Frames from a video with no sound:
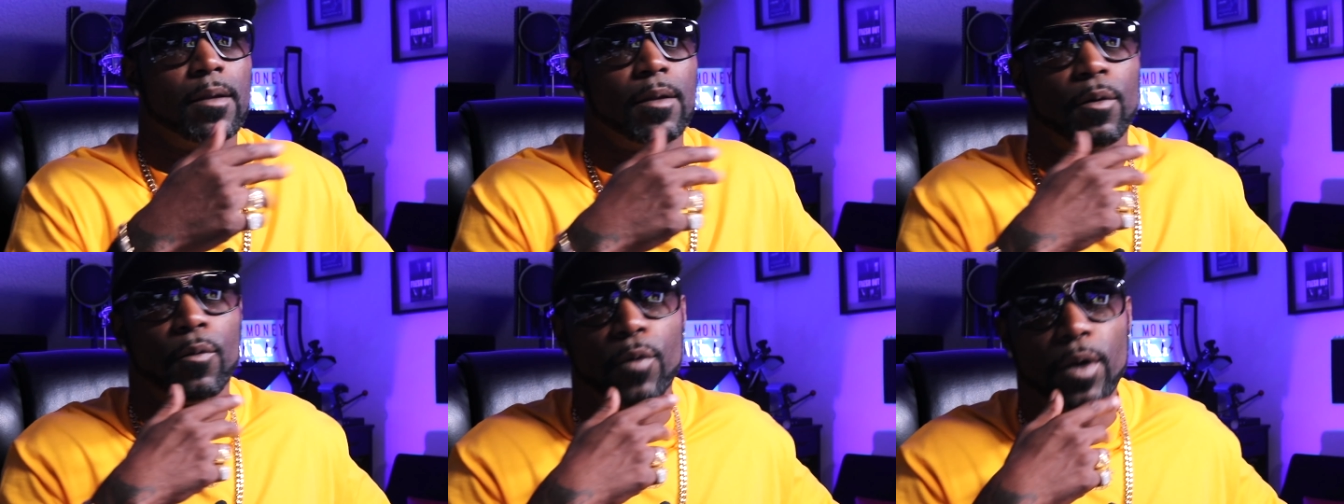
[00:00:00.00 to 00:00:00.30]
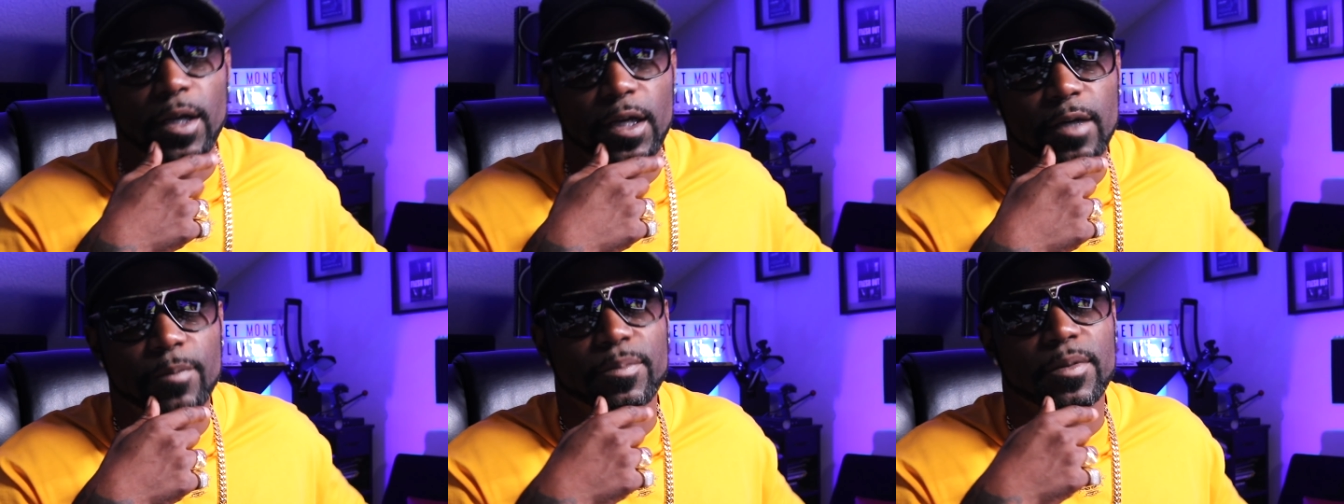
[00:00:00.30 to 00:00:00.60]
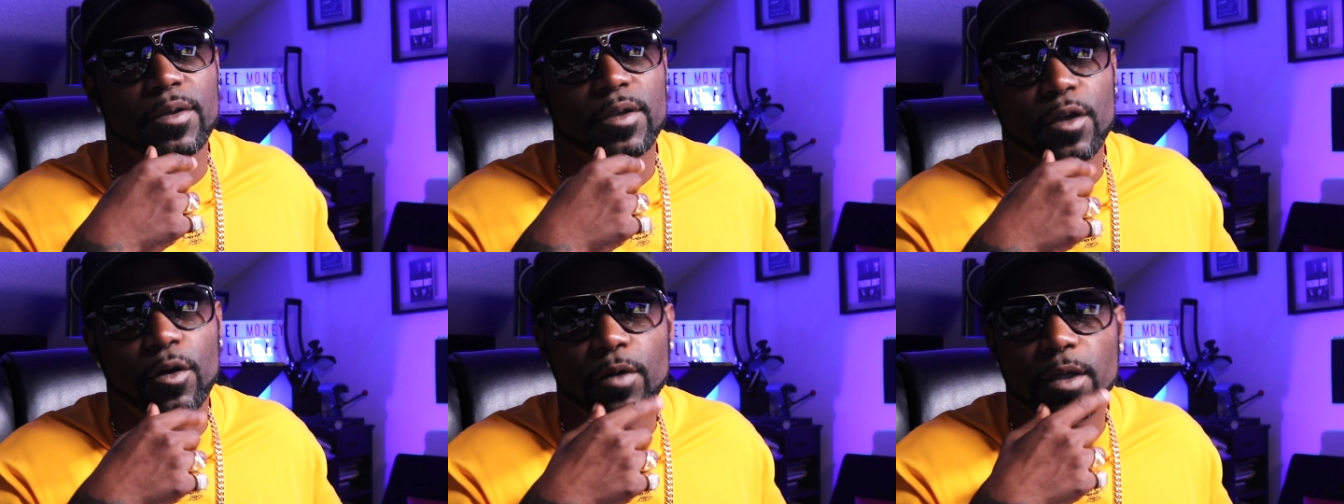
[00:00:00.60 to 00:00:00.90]
what company you
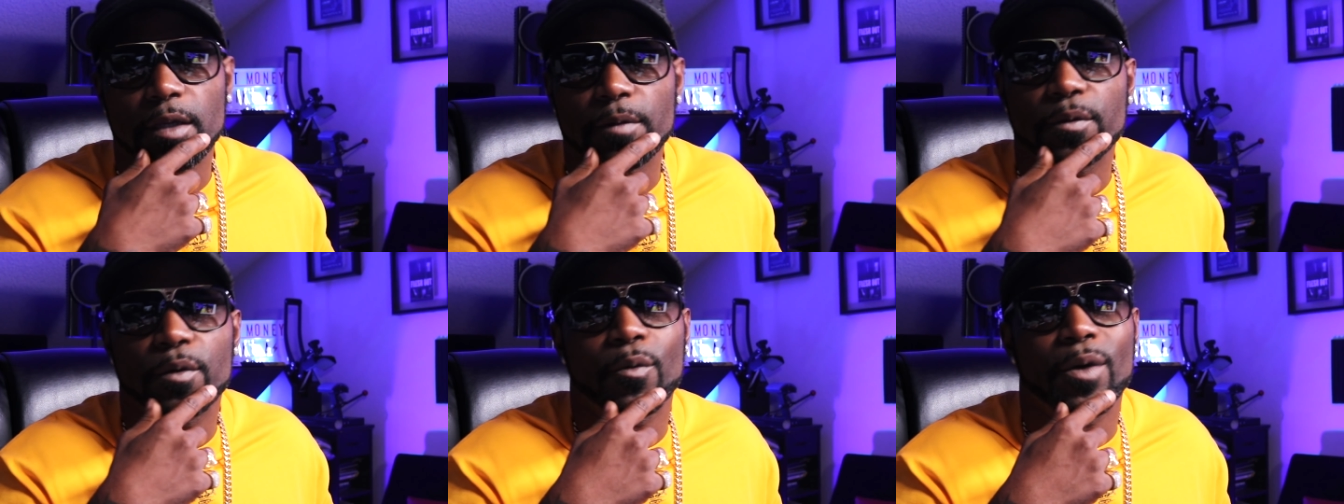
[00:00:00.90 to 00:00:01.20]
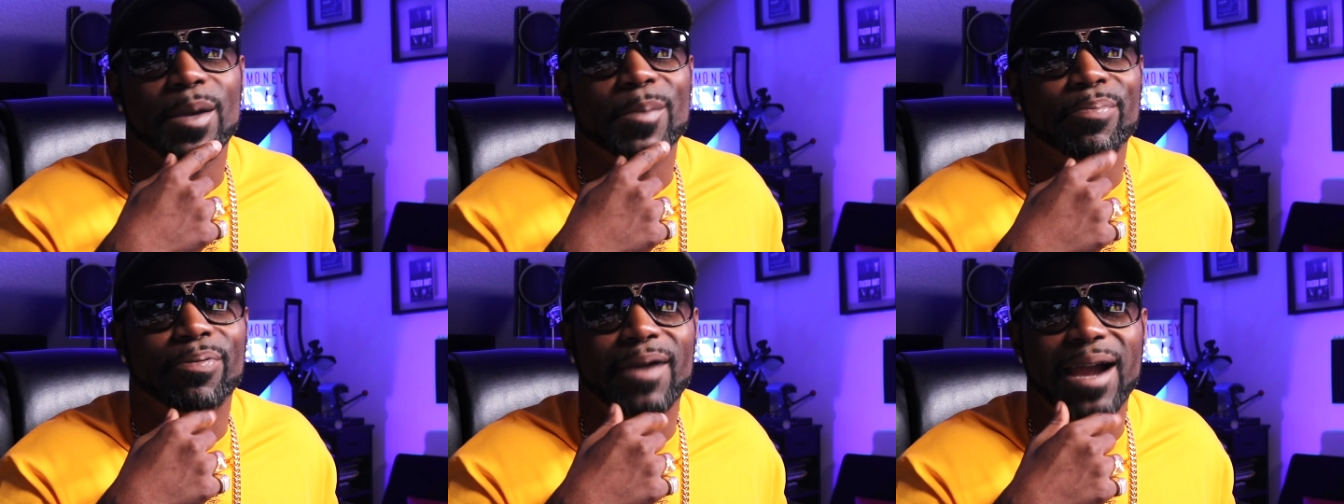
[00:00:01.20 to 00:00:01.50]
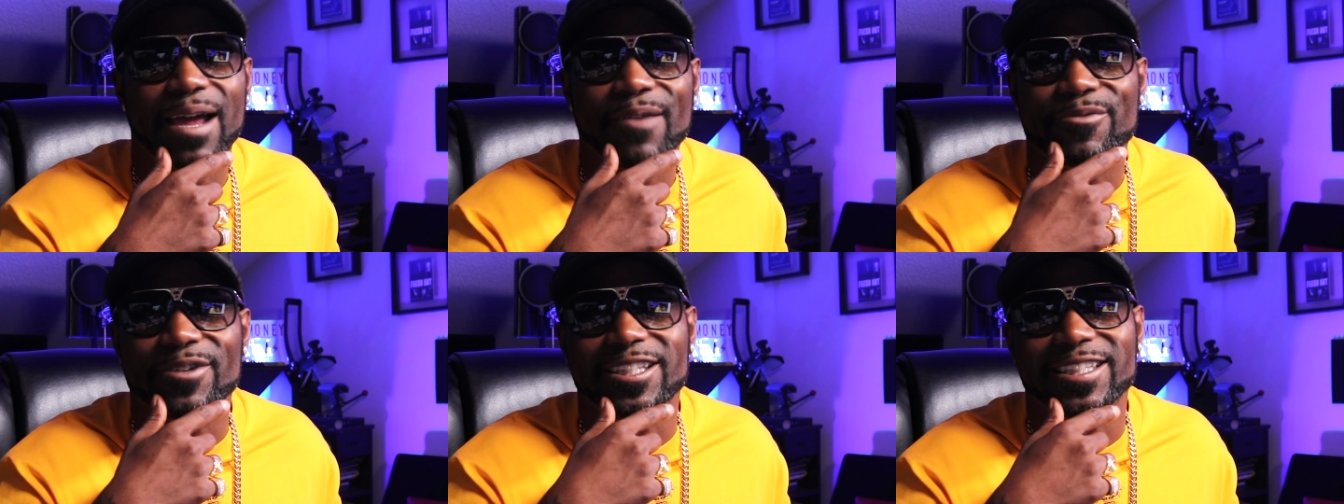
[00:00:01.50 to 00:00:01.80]
know giving away
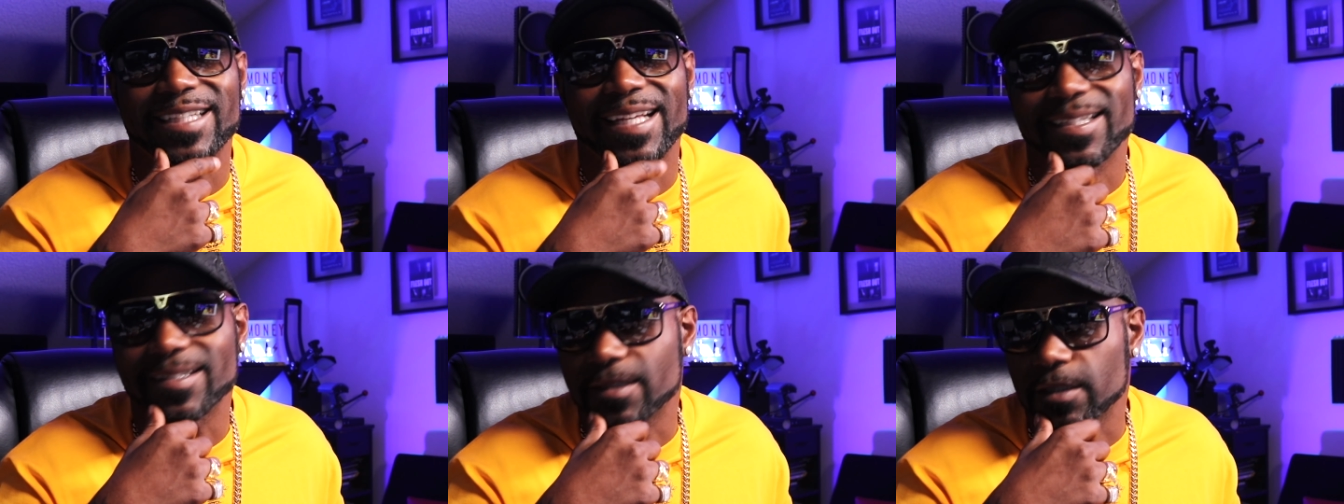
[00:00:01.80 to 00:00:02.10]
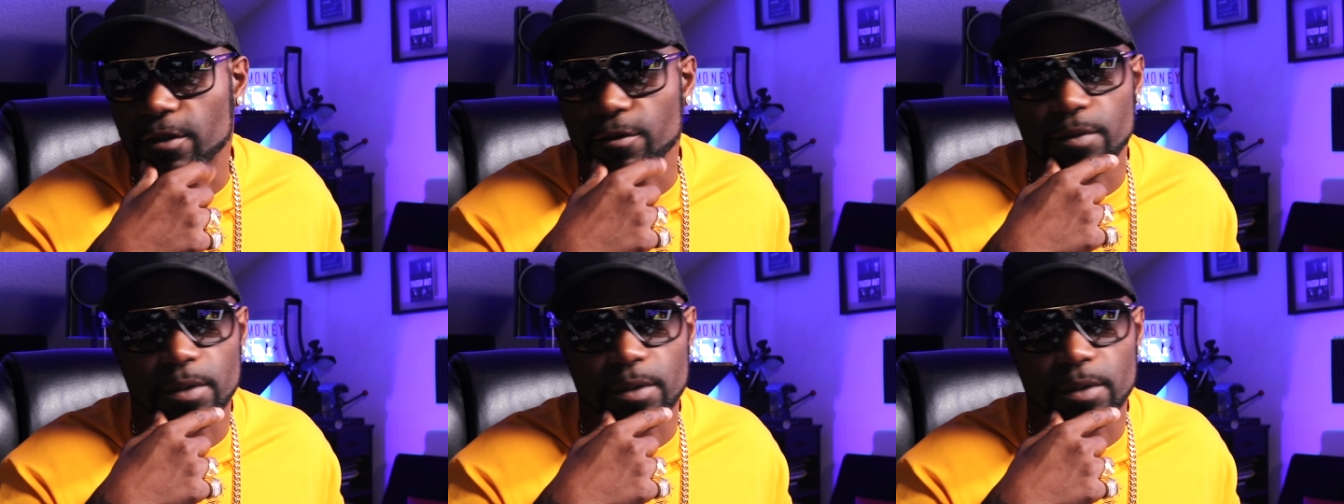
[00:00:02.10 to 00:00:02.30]
private jet service?